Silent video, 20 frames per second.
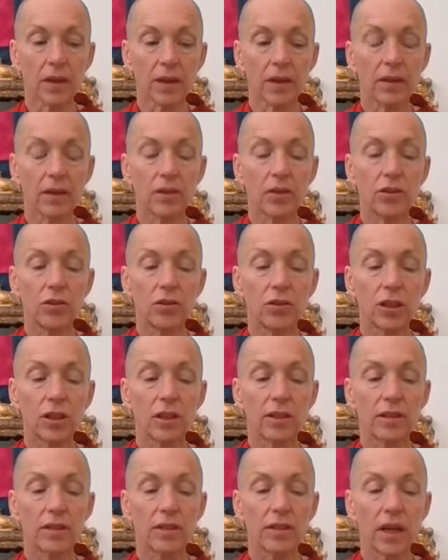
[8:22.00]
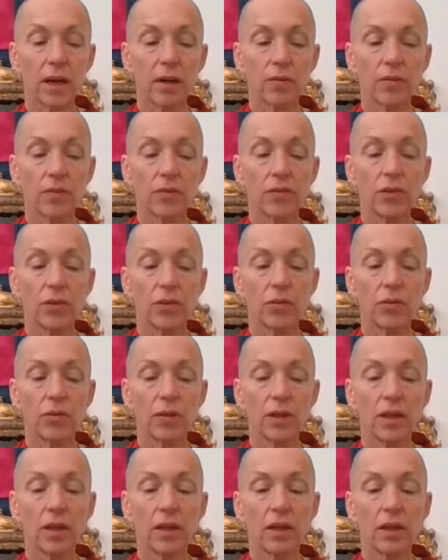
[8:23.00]
And usually it's helpful
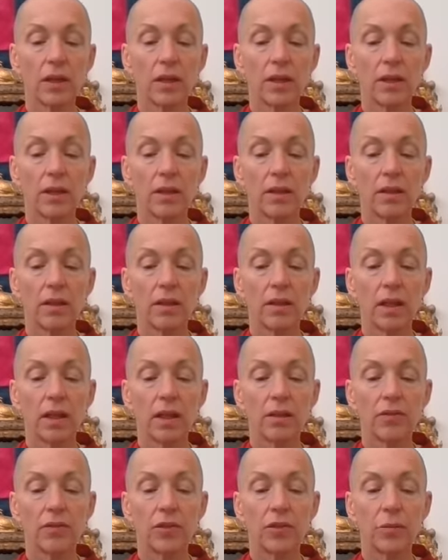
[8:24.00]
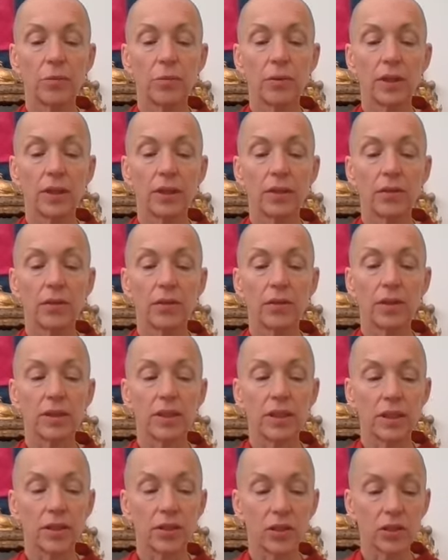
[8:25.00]
if you bring your
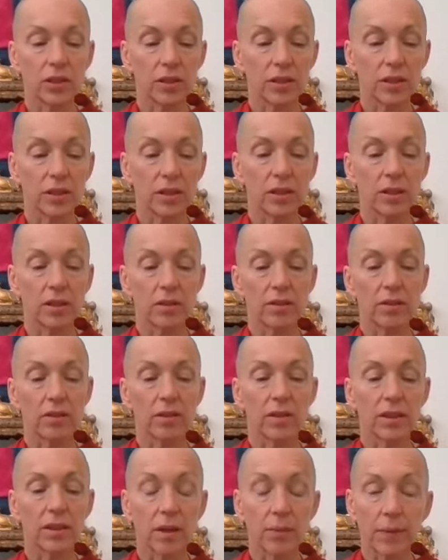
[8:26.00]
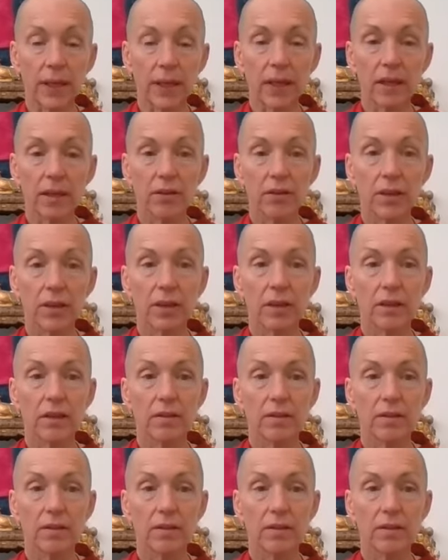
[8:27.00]
attention into the tummy area.